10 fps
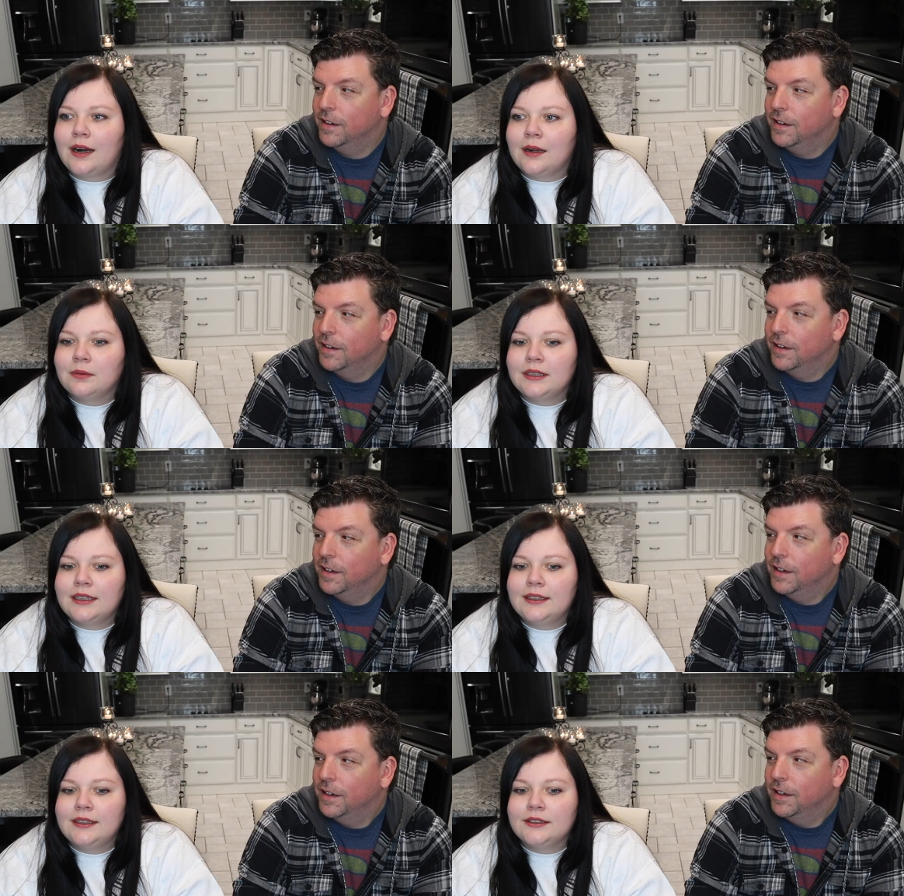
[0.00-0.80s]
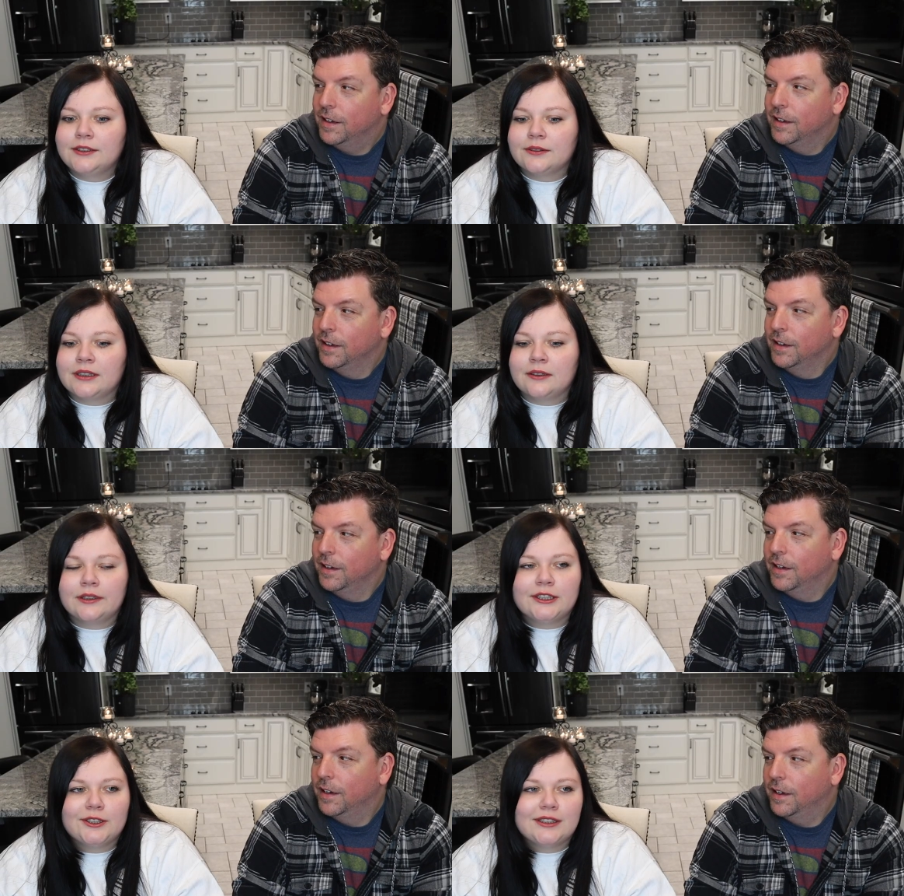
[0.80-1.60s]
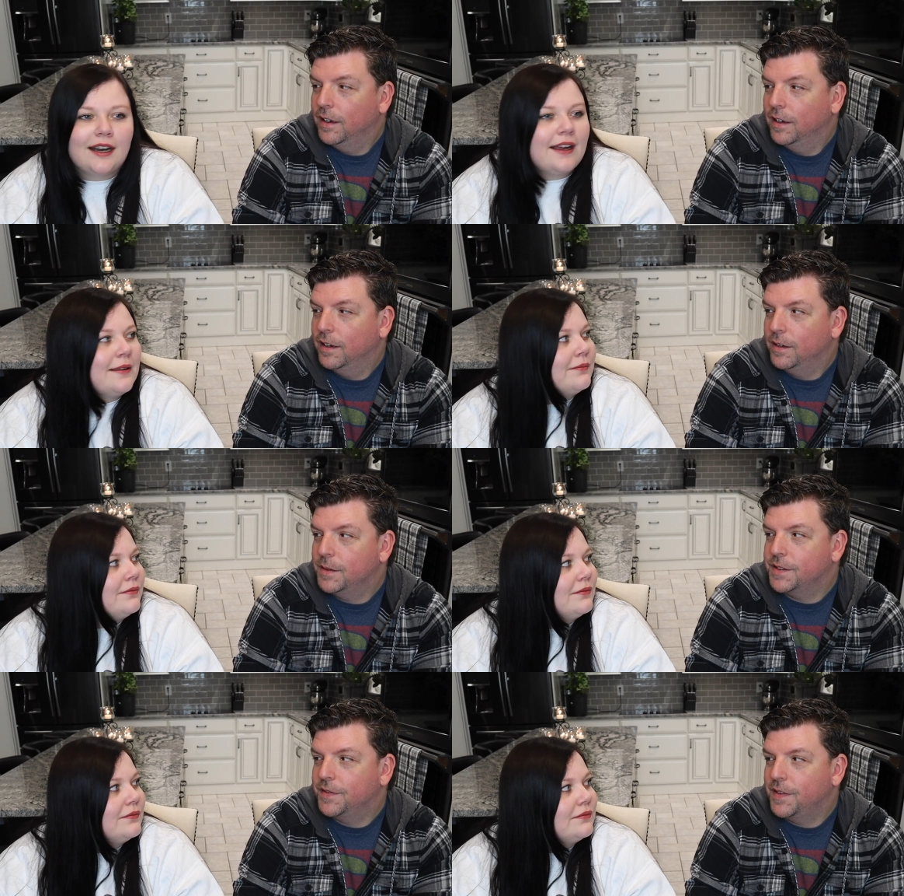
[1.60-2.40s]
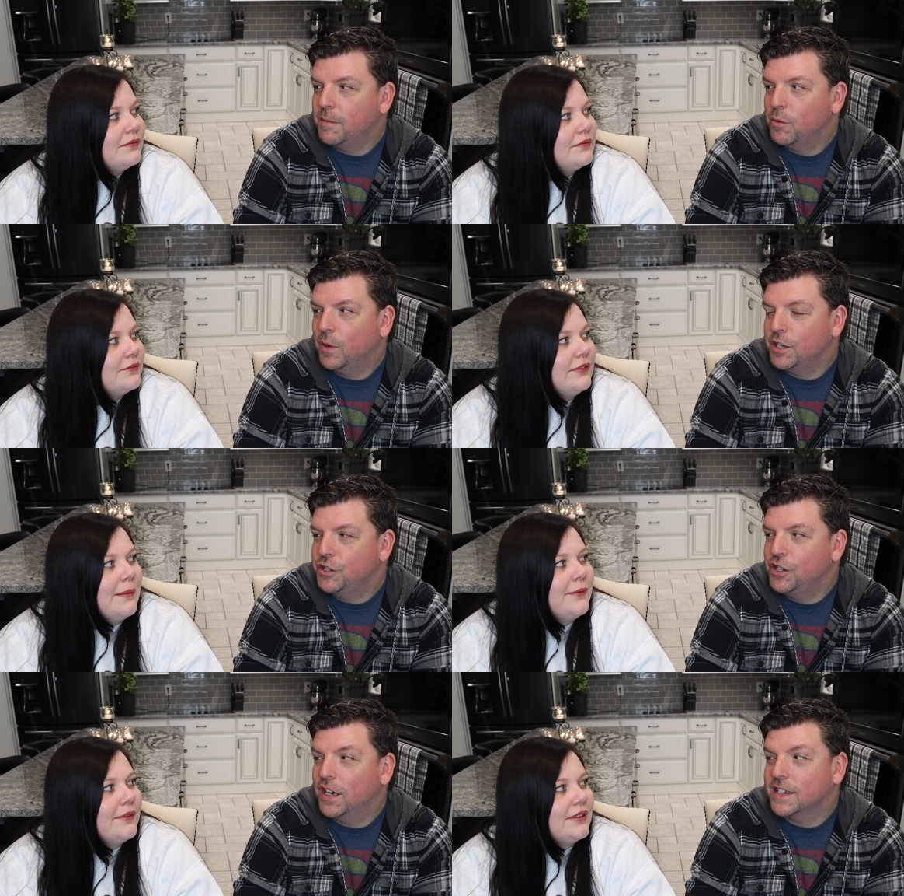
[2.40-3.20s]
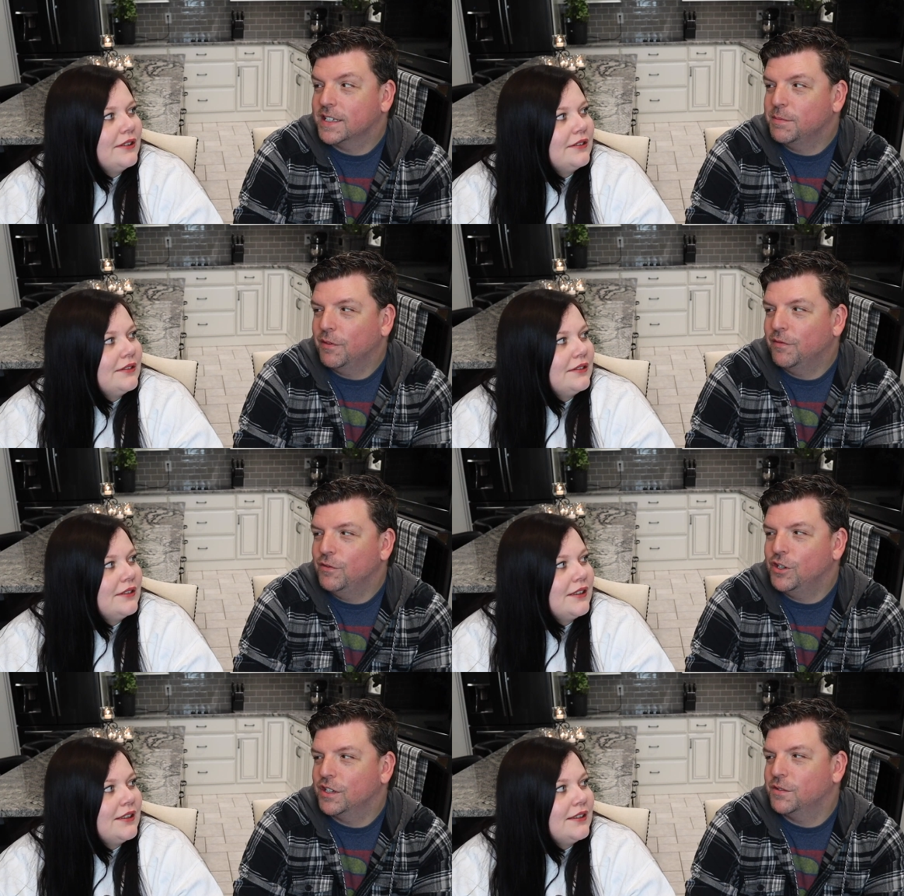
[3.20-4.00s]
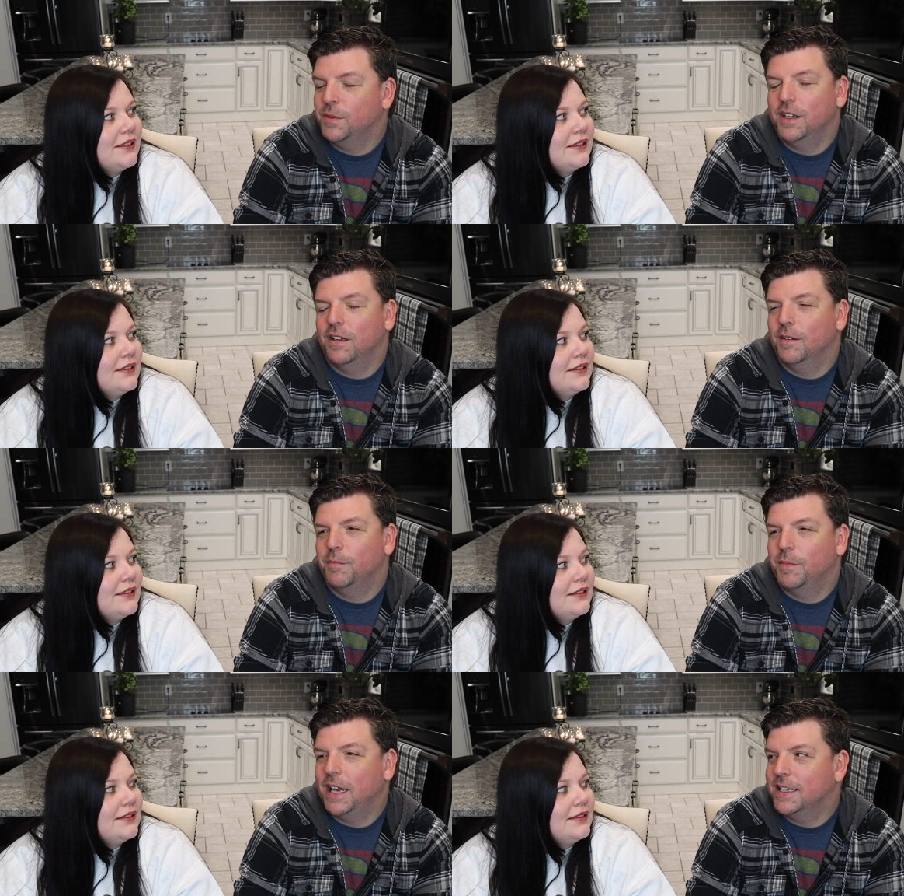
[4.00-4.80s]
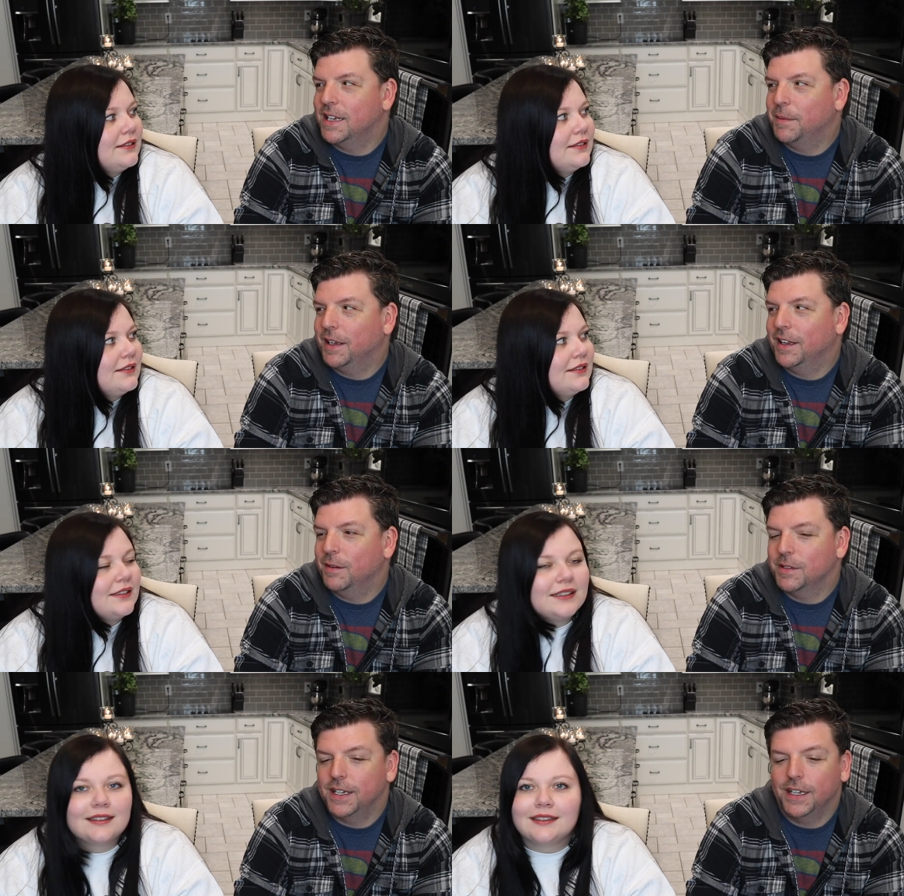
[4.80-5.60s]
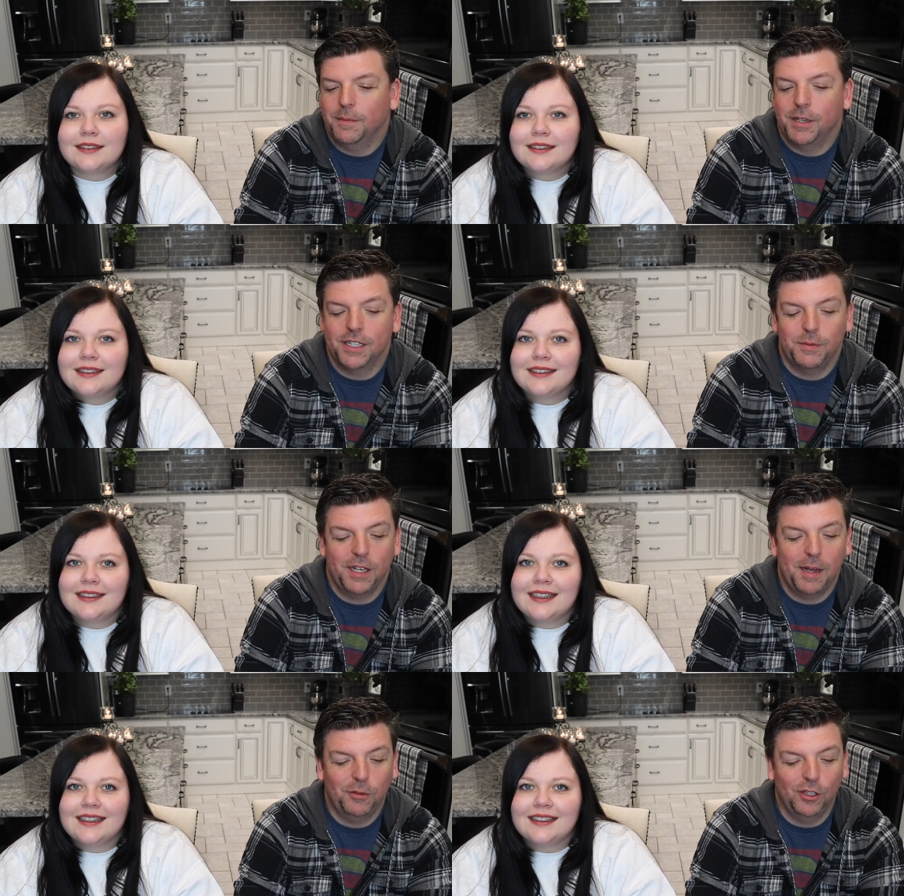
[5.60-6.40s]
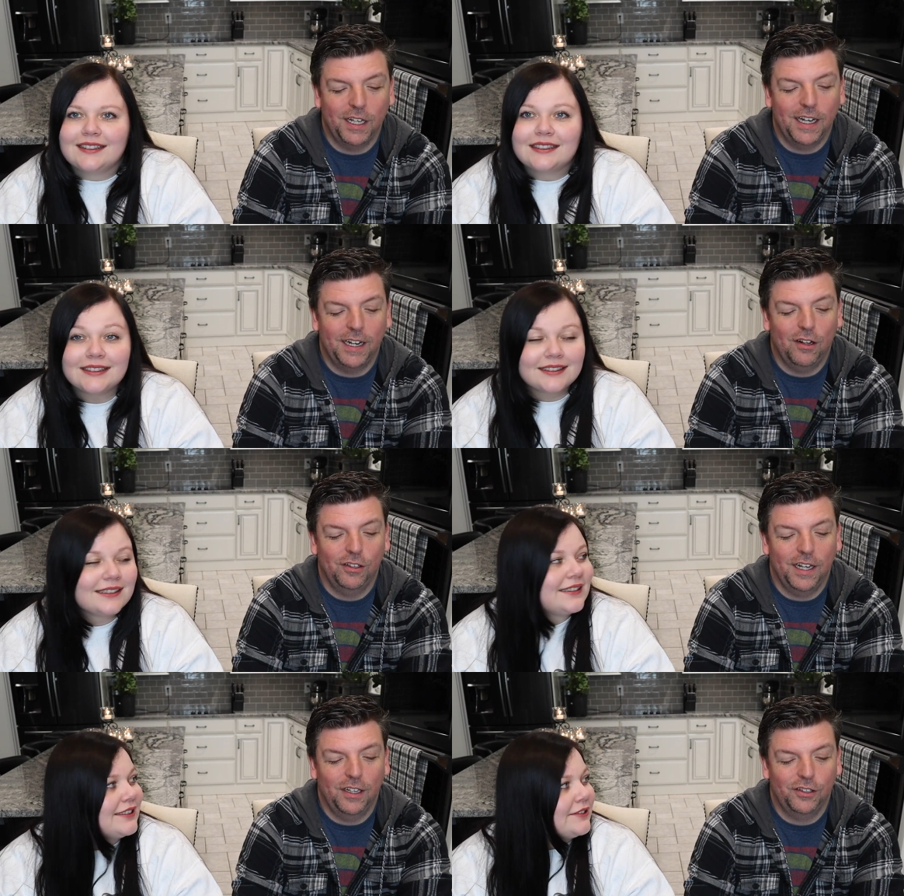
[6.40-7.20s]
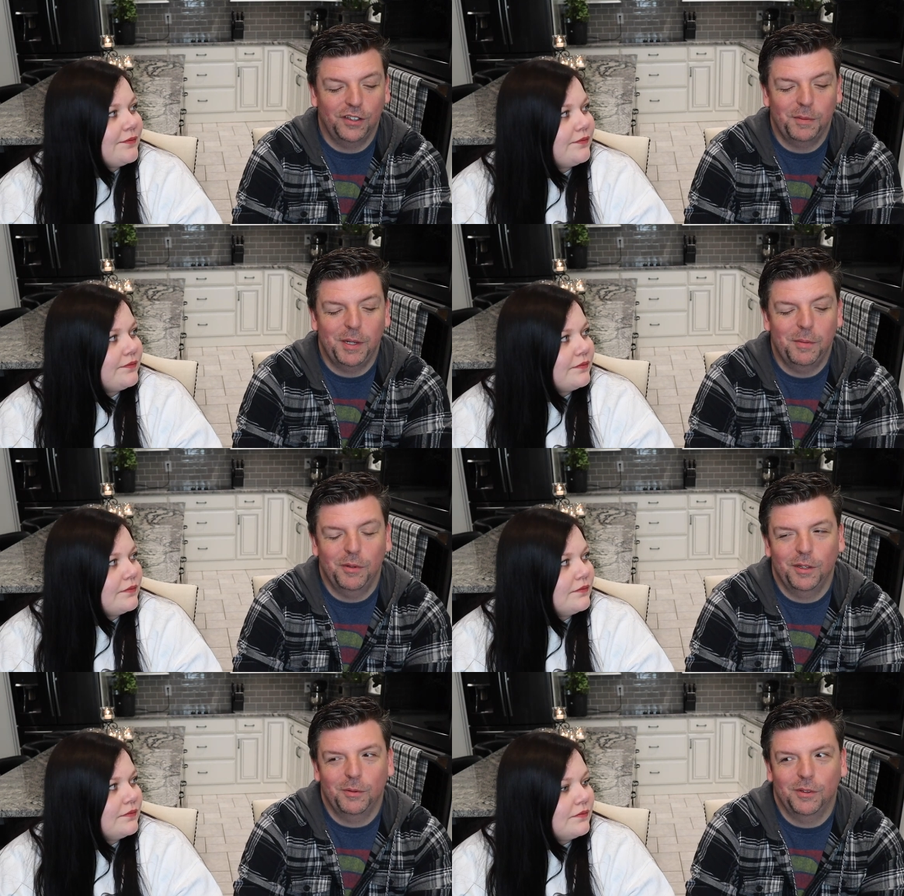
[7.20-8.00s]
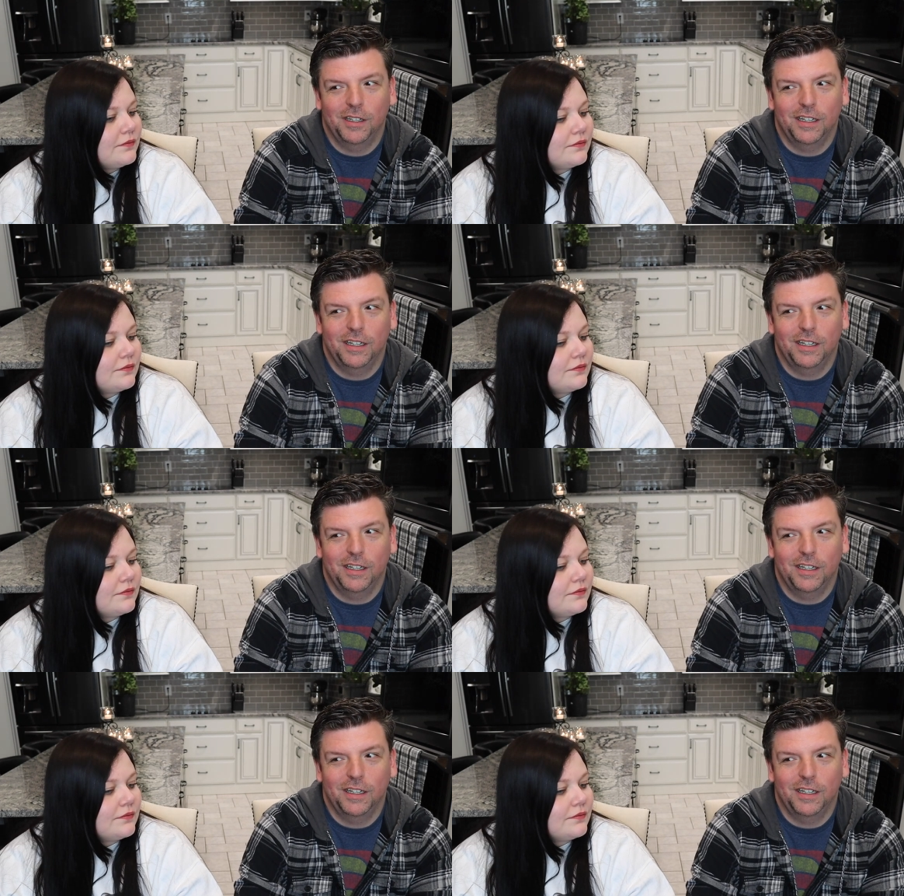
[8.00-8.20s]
Speaker 1: probably during winter time. It
Speaker 2: was February, February. just just when the pandemic thing was hitting, because we yeah. kept looking at all the elderly people and we were